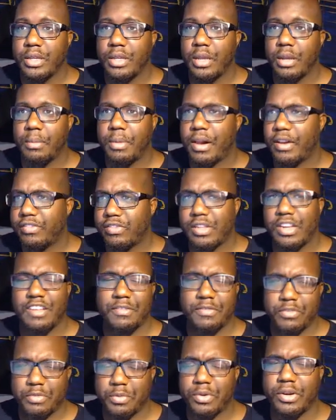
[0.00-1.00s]
But I still love
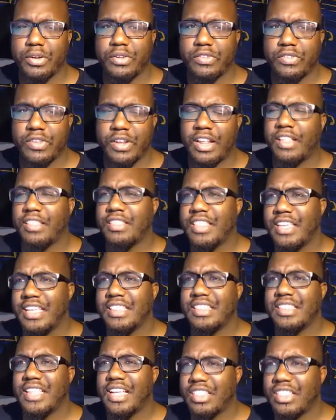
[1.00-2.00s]
sports, and I
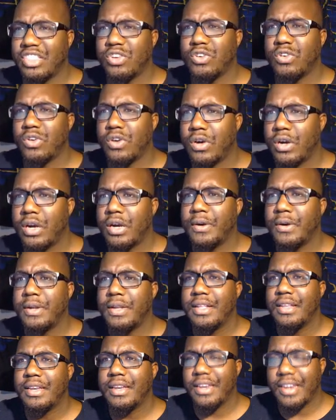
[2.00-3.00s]
think that there are
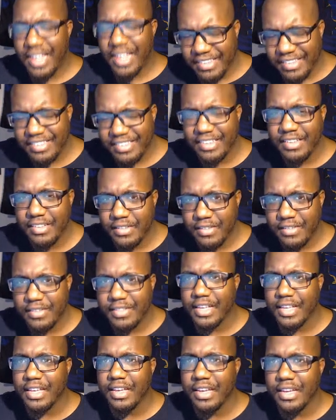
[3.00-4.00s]
lessons
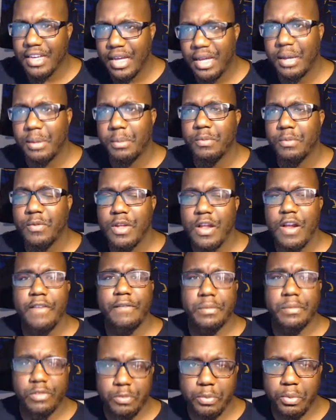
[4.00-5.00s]
that can come
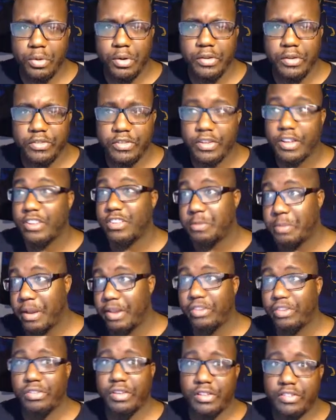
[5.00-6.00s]
from sports,
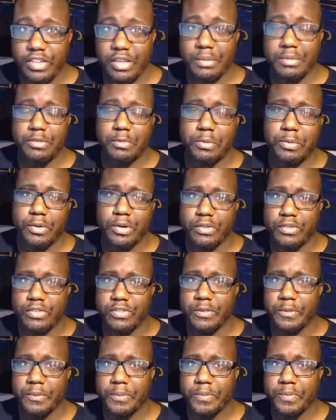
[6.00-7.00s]
especially team sports.
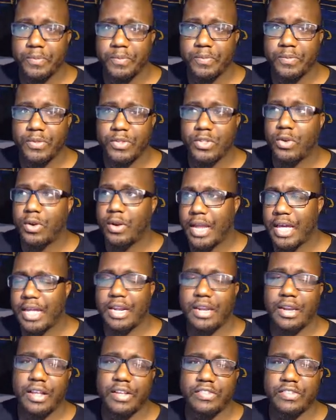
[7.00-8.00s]
There are a lot of
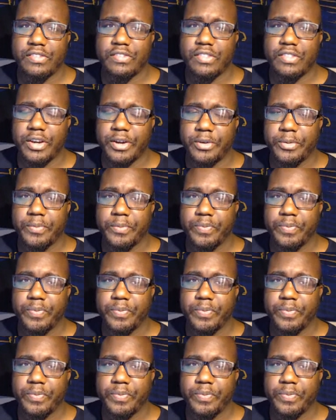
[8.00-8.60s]
lessons there